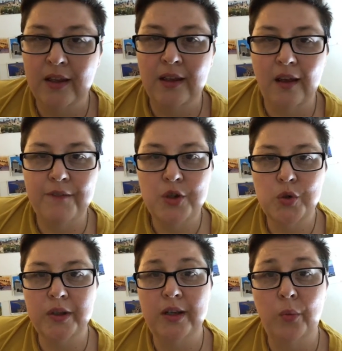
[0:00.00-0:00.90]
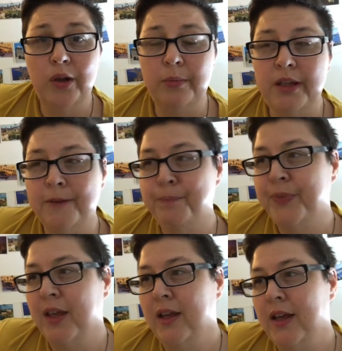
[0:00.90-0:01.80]
eventually it will be,
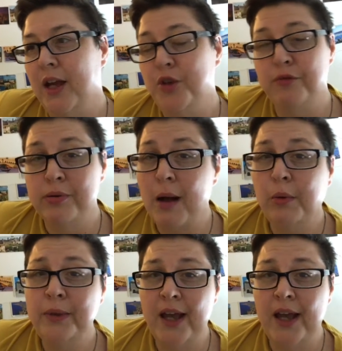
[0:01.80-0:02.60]
and you've probably